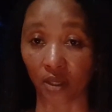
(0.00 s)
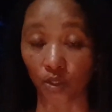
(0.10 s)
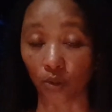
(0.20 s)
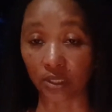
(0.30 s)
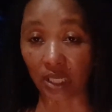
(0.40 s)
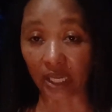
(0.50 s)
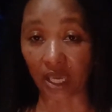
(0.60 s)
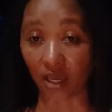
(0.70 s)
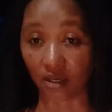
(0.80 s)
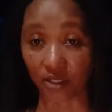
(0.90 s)
total
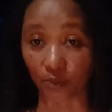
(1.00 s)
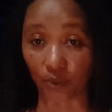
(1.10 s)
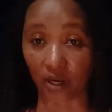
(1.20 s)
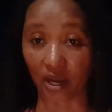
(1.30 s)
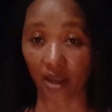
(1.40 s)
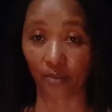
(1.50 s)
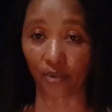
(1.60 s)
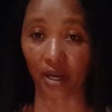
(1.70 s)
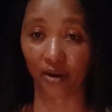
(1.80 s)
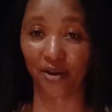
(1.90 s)
chaos where I am
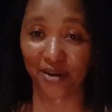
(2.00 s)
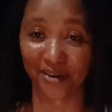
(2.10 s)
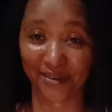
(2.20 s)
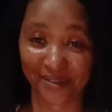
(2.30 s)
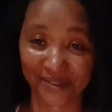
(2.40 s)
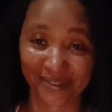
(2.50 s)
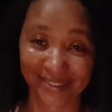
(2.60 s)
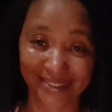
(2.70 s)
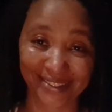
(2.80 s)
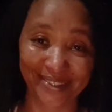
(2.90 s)
right now.
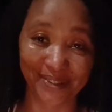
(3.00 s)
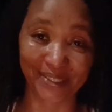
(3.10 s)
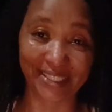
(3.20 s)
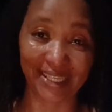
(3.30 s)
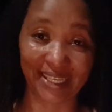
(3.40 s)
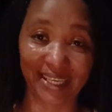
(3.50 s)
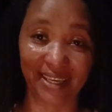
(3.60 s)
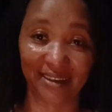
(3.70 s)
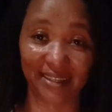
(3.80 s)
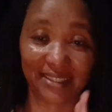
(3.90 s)
Total
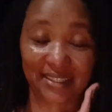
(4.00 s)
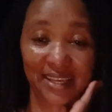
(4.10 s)
chaos.